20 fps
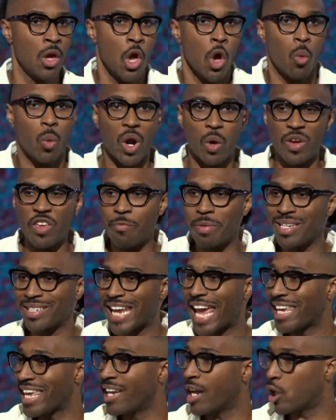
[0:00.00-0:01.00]
where we've been
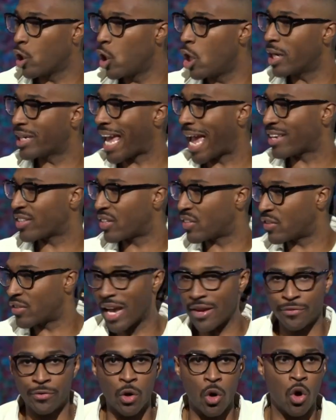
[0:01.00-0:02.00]
taking a look at
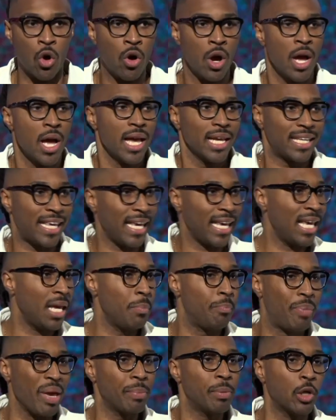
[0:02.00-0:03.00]
several key
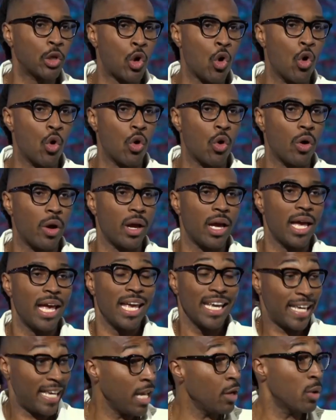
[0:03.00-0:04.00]
biblical
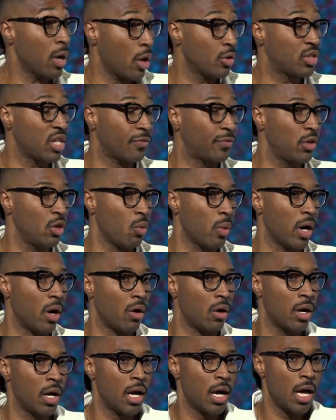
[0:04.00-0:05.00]
heroes, if you
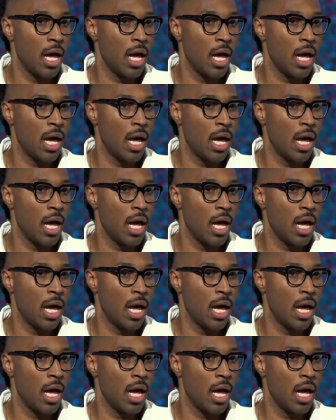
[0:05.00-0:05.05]
will,